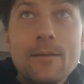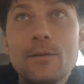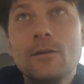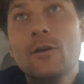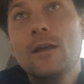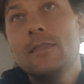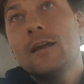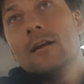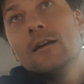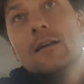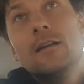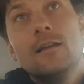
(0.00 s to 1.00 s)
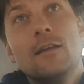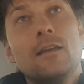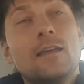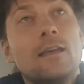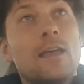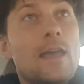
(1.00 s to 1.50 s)
there.
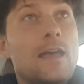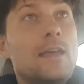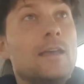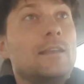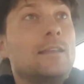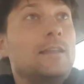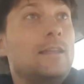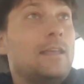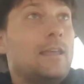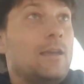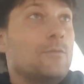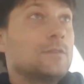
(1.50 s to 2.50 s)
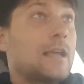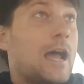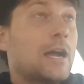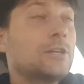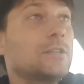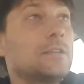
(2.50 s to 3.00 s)
And it was
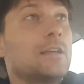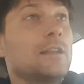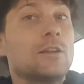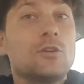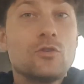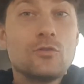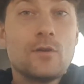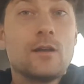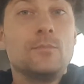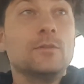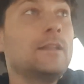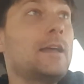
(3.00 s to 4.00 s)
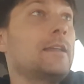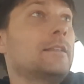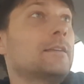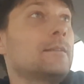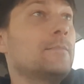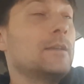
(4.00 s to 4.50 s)
actually an incredible night
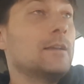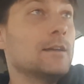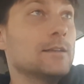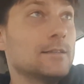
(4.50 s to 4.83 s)
because